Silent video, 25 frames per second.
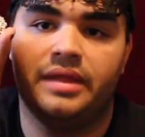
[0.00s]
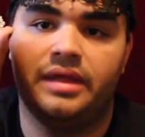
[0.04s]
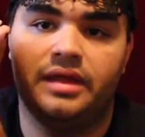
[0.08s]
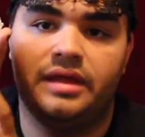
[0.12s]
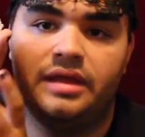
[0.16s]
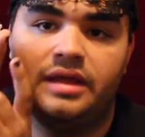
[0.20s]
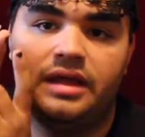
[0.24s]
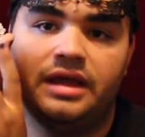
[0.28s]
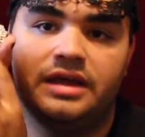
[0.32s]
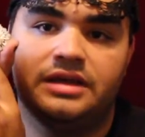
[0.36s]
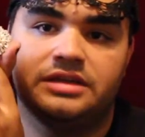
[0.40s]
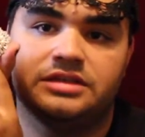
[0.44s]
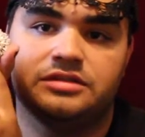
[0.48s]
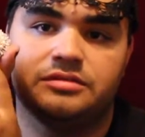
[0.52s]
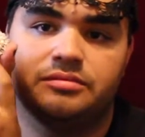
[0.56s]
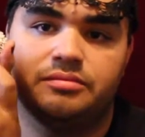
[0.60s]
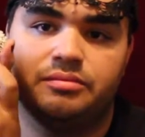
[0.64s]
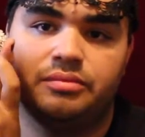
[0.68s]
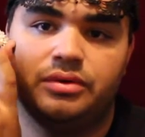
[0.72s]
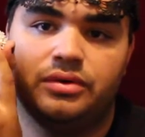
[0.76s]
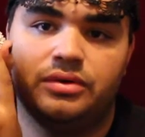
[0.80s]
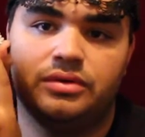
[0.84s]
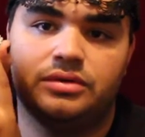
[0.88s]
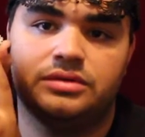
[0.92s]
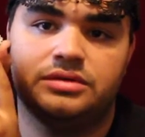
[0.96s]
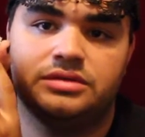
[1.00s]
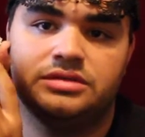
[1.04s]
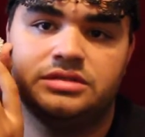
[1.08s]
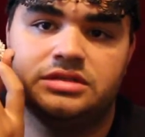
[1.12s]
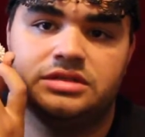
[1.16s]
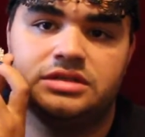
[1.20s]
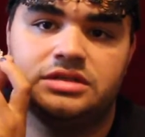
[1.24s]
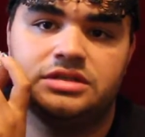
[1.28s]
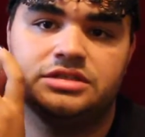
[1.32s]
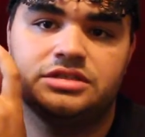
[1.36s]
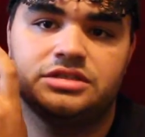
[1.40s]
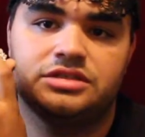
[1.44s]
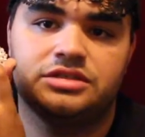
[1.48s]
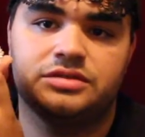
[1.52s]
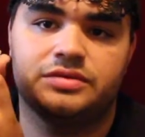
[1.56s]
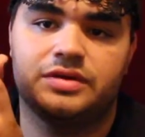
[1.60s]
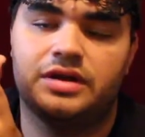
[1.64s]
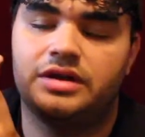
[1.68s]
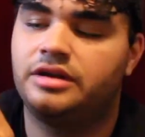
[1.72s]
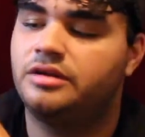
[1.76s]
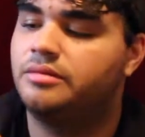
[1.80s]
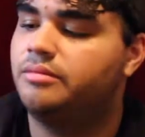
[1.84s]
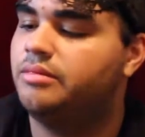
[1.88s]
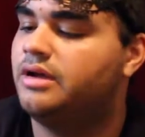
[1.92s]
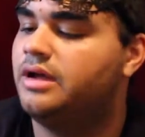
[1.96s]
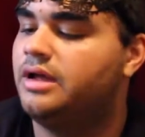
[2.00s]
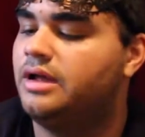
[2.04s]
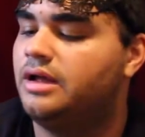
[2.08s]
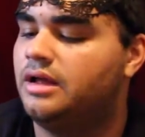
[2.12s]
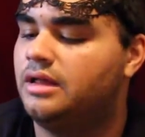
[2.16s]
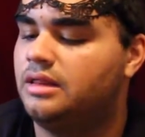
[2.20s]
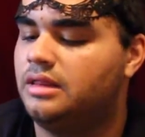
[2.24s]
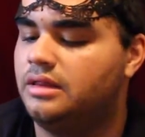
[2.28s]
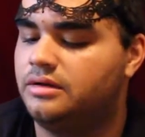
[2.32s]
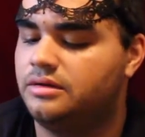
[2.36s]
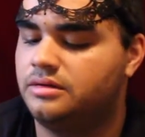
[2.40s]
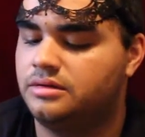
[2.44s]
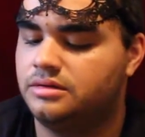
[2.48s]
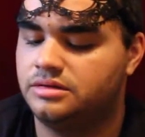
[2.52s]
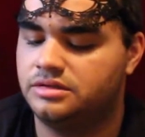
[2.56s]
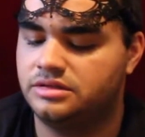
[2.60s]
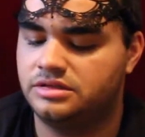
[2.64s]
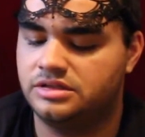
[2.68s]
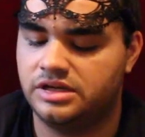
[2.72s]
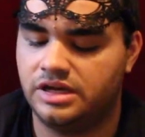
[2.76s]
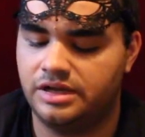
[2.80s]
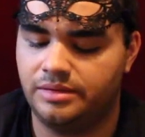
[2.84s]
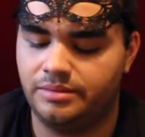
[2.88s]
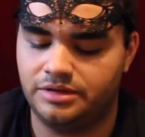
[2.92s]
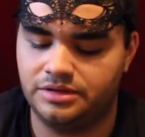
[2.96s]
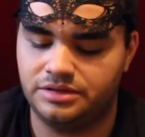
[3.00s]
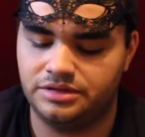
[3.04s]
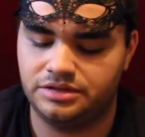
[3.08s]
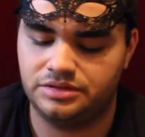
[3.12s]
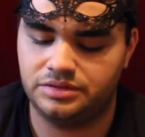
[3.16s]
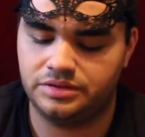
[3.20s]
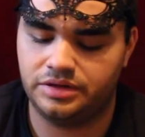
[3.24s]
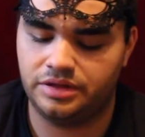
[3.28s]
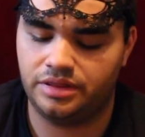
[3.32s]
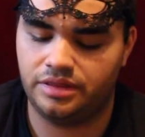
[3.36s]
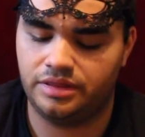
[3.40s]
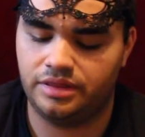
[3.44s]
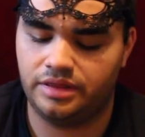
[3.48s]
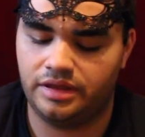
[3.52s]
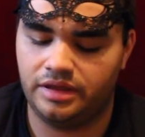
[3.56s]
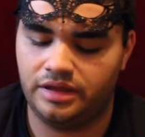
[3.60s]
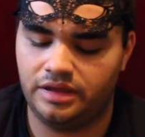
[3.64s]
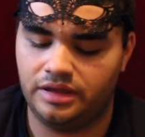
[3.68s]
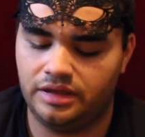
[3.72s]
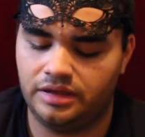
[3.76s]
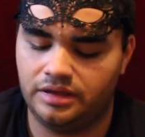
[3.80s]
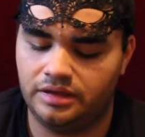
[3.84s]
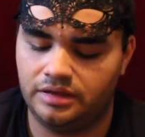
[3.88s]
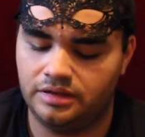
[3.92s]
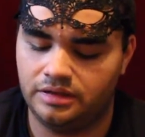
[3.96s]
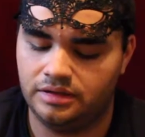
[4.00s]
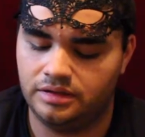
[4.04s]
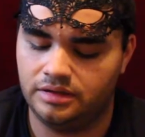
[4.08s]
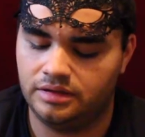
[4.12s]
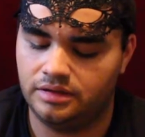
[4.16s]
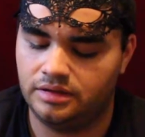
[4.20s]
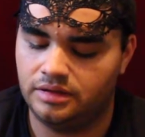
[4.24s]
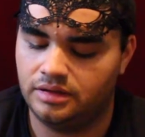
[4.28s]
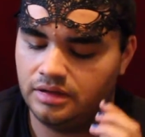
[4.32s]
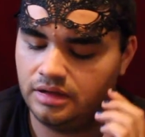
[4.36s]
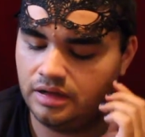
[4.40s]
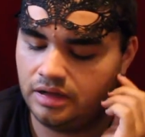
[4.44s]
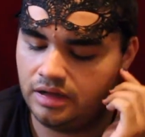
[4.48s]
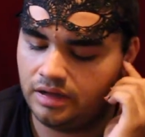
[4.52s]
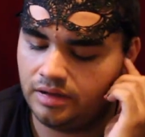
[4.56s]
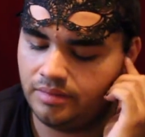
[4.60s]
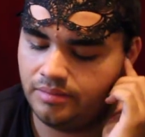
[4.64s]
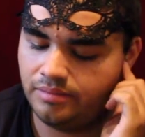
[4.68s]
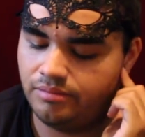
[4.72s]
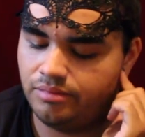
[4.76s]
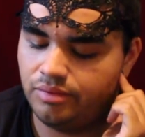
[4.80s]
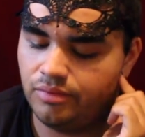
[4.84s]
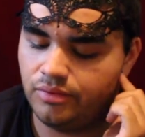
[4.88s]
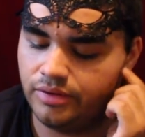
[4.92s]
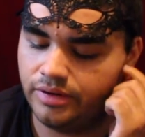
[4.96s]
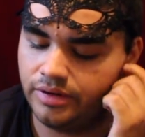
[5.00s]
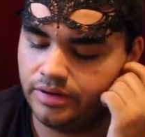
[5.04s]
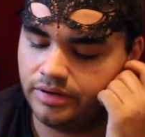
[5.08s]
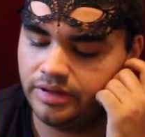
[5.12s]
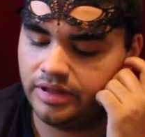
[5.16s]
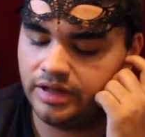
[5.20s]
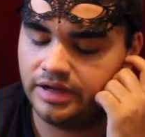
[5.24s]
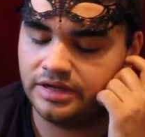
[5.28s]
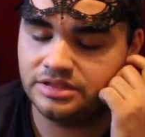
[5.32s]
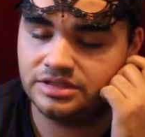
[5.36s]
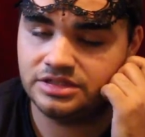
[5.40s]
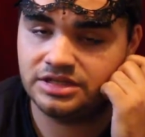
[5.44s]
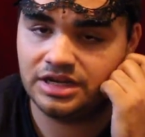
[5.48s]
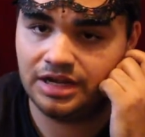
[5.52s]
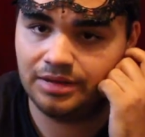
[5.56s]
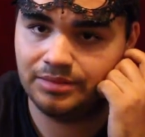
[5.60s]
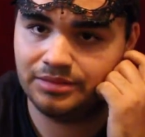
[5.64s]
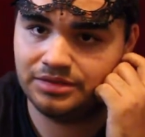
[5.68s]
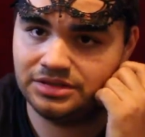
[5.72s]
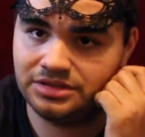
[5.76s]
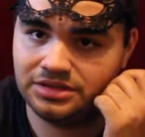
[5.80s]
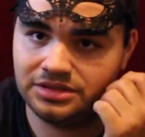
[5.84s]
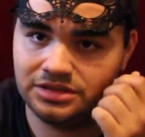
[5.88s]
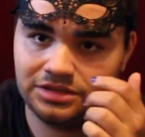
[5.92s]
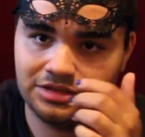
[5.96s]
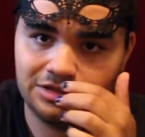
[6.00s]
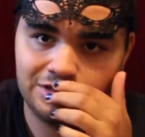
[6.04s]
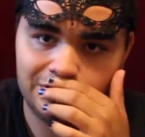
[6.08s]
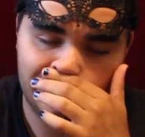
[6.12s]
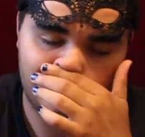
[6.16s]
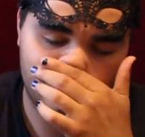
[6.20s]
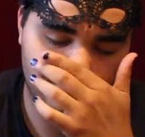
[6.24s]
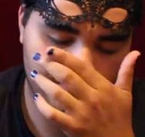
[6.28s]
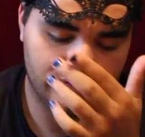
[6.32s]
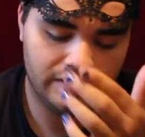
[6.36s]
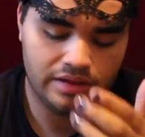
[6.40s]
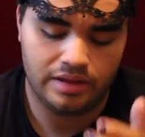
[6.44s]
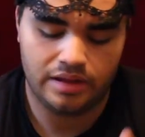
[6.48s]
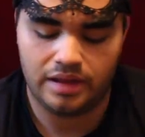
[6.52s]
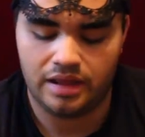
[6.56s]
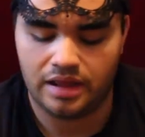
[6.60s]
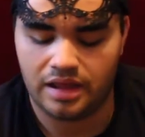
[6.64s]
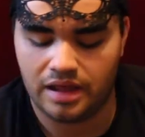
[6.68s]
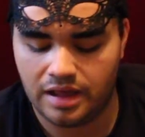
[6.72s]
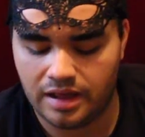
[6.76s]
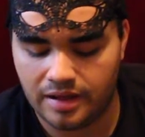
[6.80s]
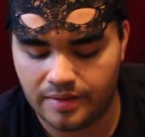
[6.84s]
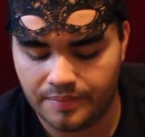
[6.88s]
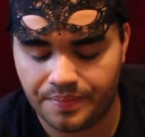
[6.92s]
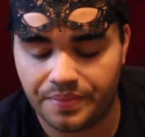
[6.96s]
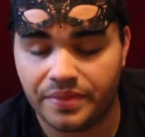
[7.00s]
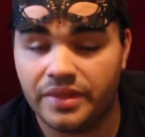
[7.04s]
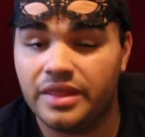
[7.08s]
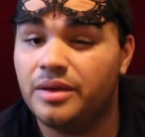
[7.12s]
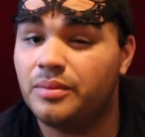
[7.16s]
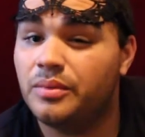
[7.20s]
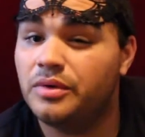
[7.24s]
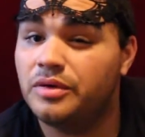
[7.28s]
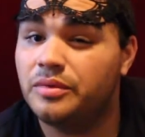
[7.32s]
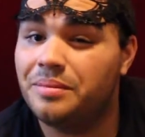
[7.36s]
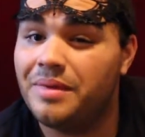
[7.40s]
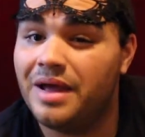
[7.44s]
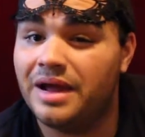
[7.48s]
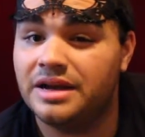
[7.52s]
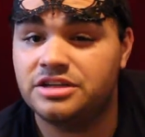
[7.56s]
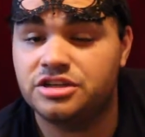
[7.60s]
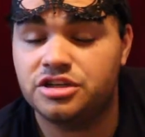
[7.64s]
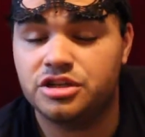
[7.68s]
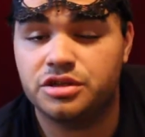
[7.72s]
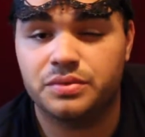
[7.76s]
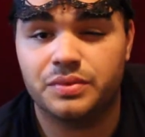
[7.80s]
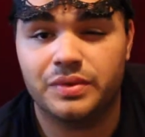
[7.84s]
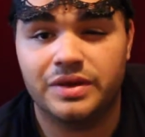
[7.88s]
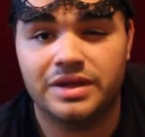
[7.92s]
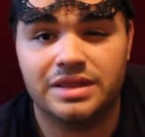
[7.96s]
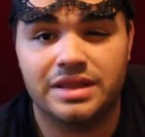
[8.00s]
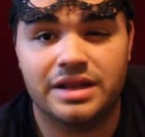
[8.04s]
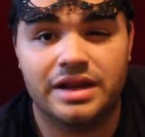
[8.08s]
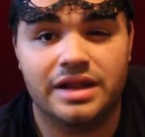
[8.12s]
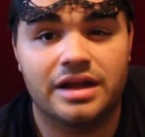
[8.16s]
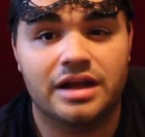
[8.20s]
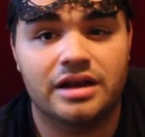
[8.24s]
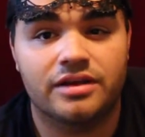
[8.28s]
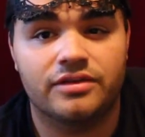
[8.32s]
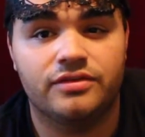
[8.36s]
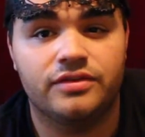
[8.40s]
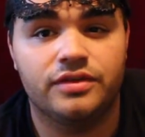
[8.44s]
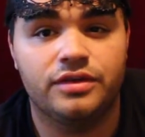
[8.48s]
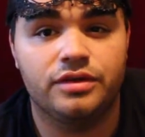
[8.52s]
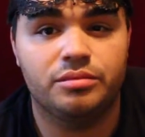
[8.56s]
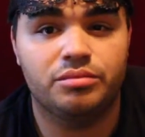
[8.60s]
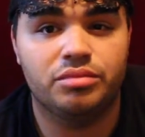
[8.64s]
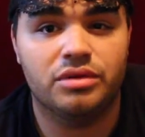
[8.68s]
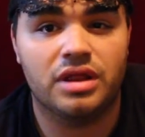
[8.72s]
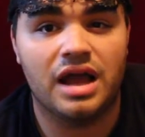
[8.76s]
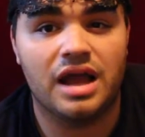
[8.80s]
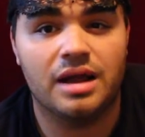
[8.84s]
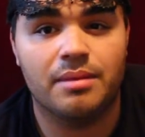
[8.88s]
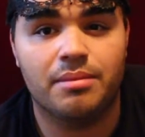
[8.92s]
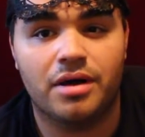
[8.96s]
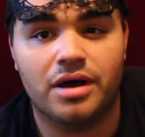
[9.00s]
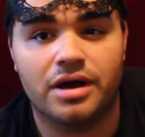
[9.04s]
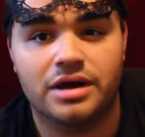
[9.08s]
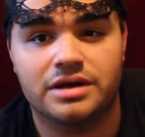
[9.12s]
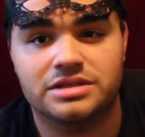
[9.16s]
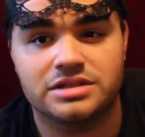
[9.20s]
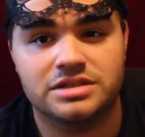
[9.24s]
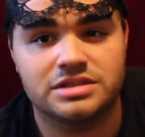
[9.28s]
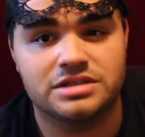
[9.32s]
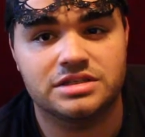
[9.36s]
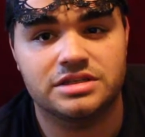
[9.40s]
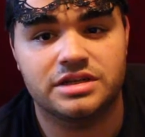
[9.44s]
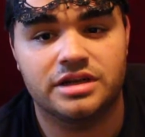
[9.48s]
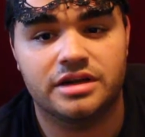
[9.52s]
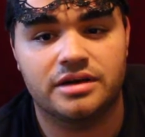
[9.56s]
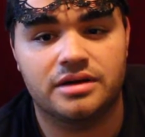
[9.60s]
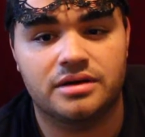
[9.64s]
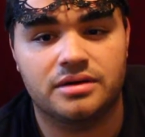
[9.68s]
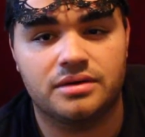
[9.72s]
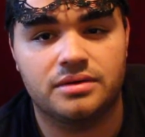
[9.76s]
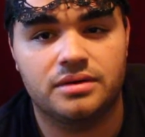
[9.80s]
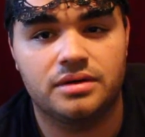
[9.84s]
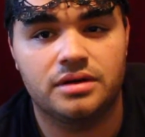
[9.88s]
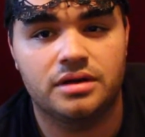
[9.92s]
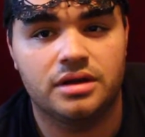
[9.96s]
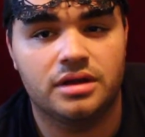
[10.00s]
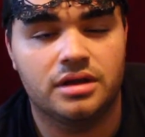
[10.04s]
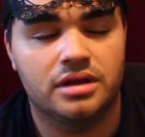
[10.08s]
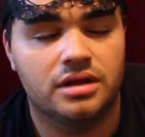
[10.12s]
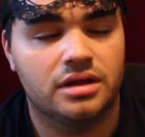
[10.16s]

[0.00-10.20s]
It has pearls and then it's surrounded by a little diamond sort of thing, um, border that has diamonds and stuff. Um, it would match the ring that I got a few black boxes ago.